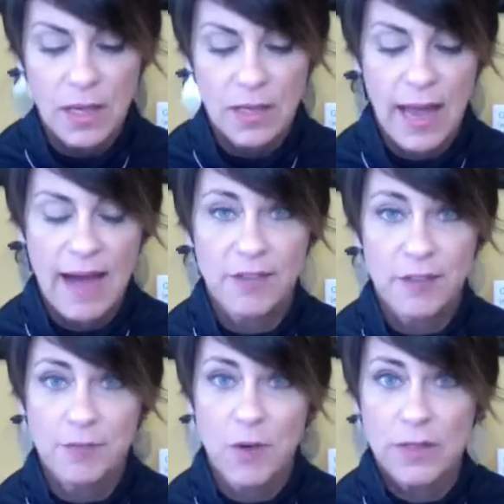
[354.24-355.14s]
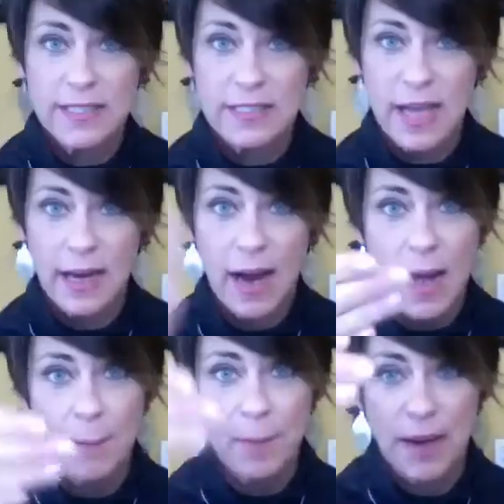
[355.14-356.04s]
Have your phone set up,
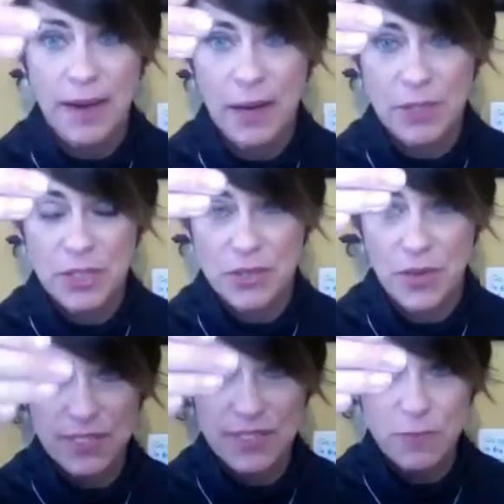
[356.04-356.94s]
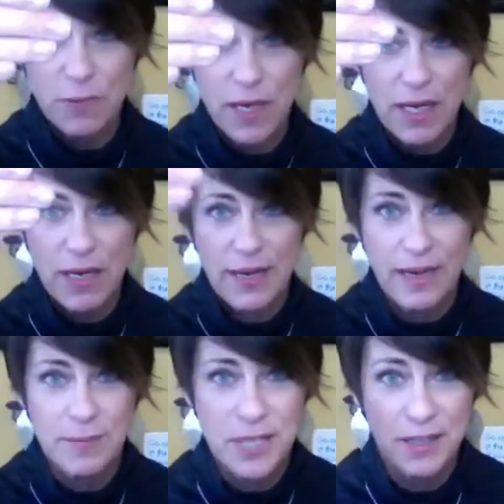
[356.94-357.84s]
and I would do it this way, and I'm
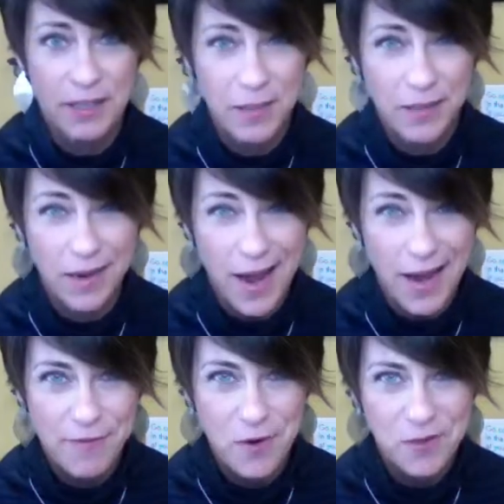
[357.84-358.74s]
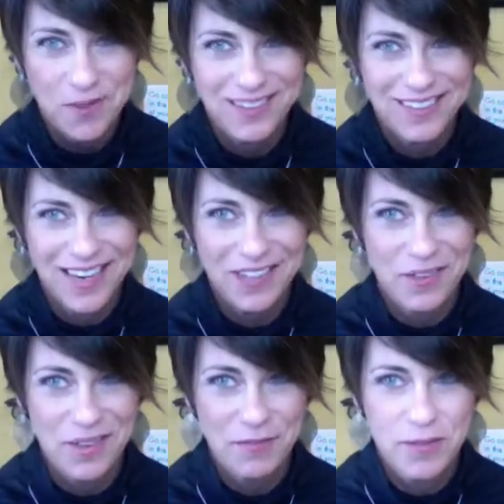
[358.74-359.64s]
talking about an iPhone. I know other
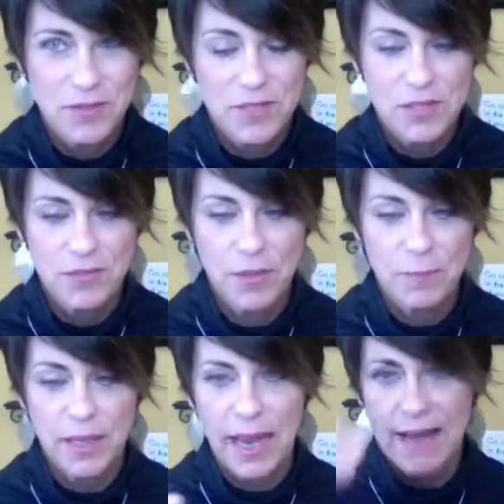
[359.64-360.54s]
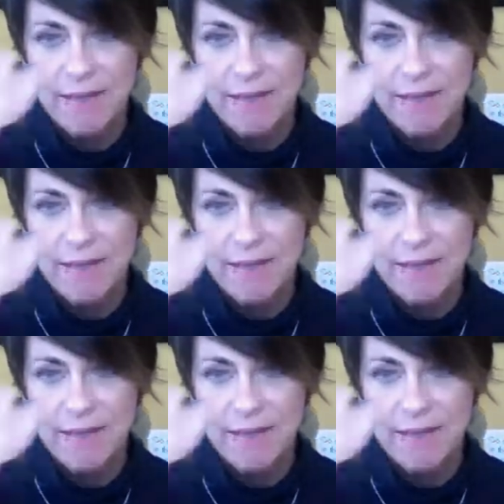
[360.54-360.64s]
phones are different, but having it